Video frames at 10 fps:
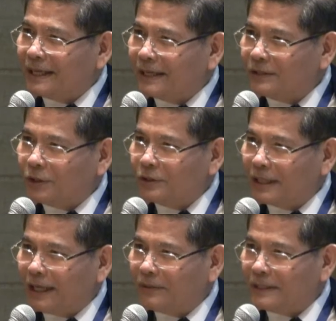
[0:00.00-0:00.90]

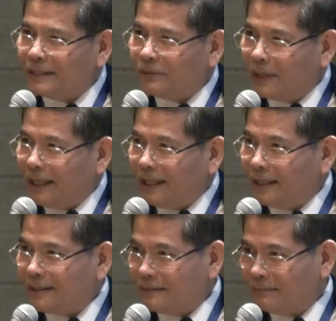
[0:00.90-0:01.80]
social equity. One
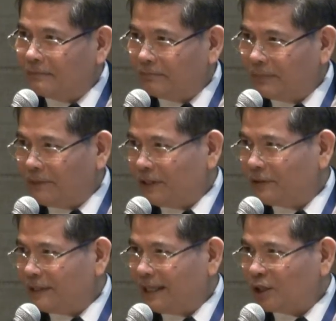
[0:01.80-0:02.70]
is poverty
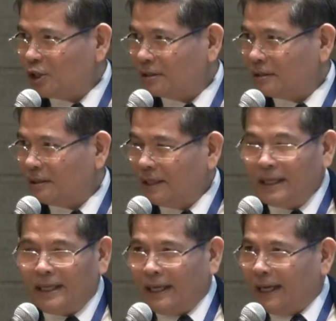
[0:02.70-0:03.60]
reduction,
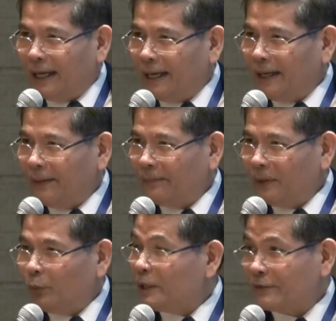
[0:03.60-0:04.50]

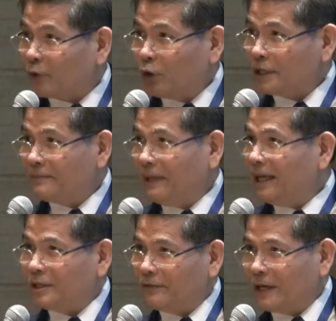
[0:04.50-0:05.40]
which of course
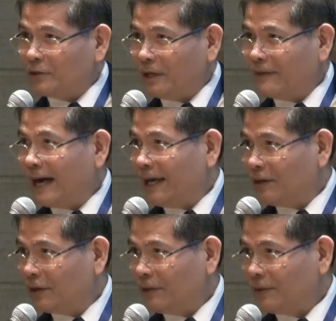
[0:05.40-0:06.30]
means you've got to have high
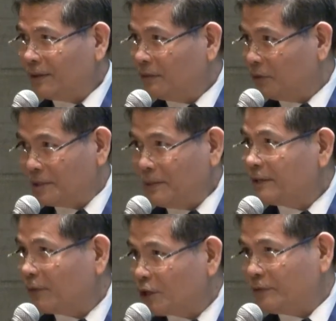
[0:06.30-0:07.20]
growth, which means
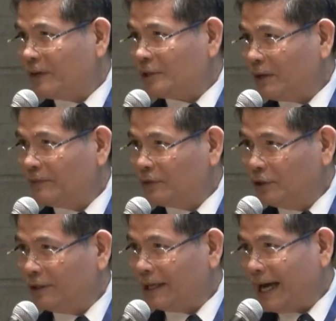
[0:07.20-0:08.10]
of course you've got to have
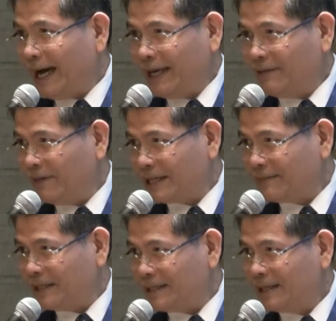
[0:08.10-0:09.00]
good, high
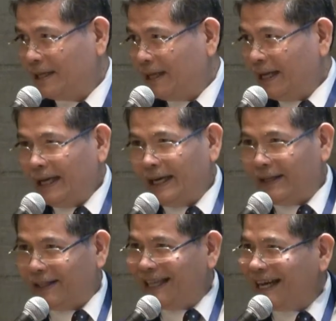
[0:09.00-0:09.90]
investments.
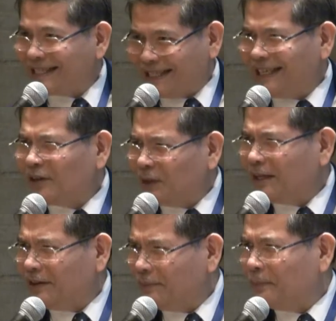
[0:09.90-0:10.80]
That's
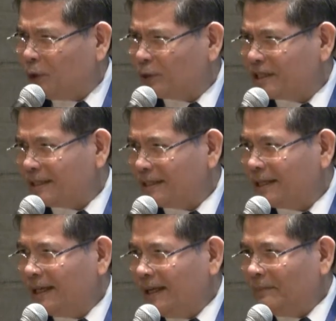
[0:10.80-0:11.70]
equally important
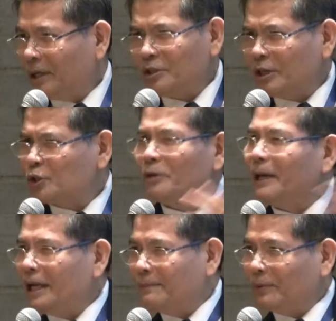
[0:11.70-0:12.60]
because there are so
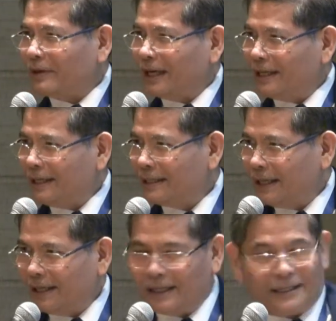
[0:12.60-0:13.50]
many poor,
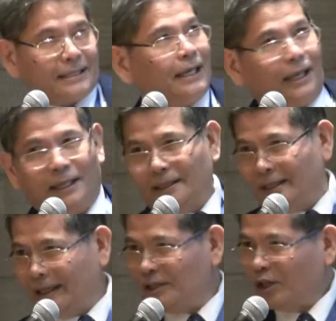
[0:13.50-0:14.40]
still,
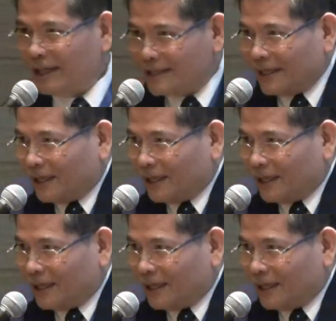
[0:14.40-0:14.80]
not just